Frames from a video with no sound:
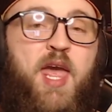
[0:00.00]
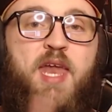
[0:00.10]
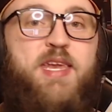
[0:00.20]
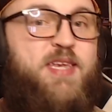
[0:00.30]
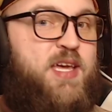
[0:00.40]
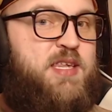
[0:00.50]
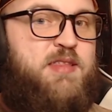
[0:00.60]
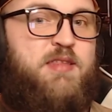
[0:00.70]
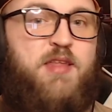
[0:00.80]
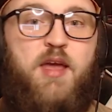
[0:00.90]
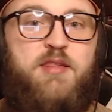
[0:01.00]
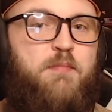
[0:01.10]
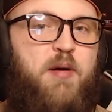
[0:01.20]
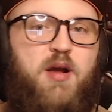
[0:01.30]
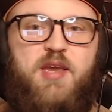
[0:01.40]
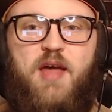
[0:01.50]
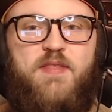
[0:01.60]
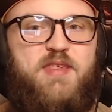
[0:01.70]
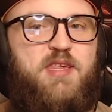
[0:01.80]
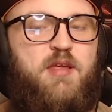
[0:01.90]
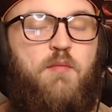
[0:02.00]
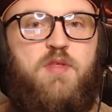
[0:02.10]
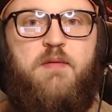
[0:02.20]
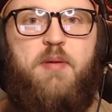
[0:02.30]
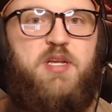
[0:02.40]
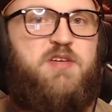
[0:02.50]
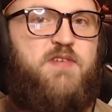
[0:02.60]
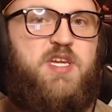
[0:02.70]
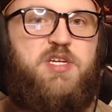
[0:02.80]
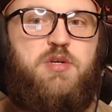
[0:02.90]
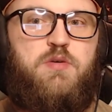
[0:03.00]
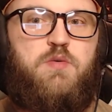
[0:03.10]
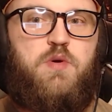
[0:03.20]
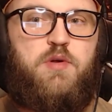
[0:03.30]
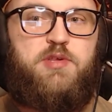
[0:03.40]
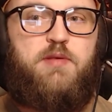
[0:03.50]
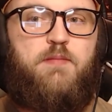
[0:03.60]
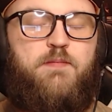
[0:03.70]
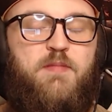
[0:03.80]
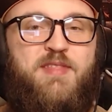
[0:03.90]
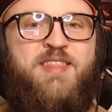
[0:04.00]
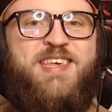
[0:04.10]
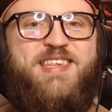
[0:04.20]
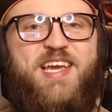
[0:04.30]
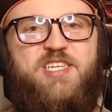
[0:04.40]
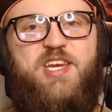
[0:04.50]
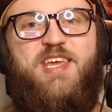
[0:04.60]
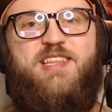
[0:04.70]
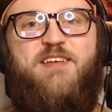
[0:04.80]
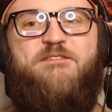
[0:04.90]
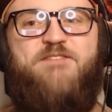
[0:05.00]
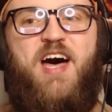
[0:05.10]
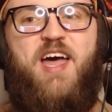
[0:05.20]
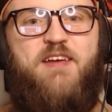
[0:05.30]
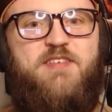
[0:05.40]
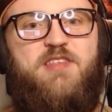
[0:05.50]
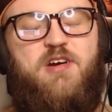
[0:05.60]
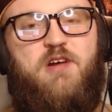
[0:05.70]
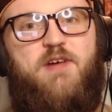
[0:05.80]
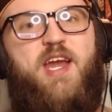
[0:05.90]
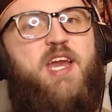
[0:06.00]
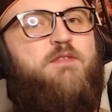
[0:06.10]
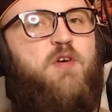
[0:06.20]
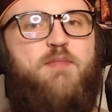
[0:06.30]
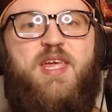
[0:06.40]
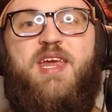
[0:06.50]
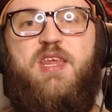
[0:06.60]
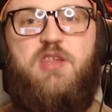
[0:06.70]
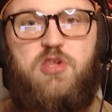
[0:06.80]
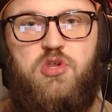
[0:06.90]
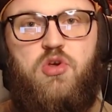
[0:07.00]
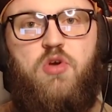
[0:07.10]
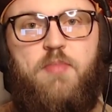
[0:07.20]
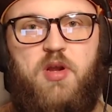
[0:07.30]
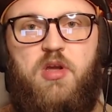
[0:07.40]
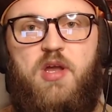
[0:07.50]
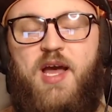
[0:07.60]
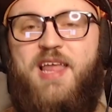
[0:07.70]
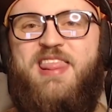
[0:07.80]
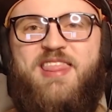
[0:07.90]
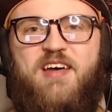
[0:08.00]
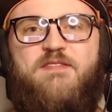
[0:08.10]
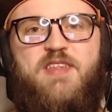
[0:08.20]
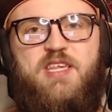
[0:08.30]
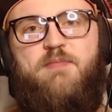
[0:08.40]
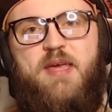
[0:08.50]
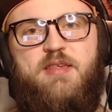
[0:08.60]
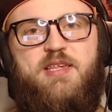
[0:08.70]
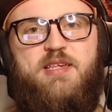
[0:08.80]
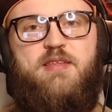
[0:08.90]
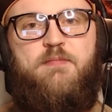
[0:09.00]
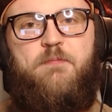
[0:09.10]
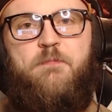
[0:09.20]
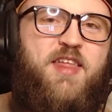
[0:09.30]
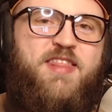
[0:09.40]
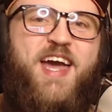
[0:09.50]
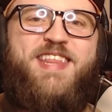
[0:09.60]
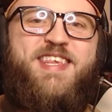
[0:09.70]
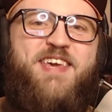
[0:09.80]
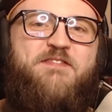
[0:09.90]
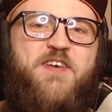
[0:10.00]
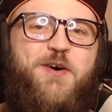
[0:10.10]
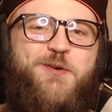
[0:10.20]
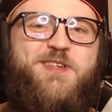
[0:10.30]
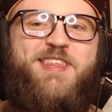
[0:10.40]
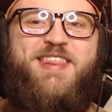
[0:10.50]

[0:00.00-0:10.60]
And it doesn't bog down the system with a bunch of additional rules. This section gets a 5-star rating for me. It is super good. I love this spell system. That's it, folks.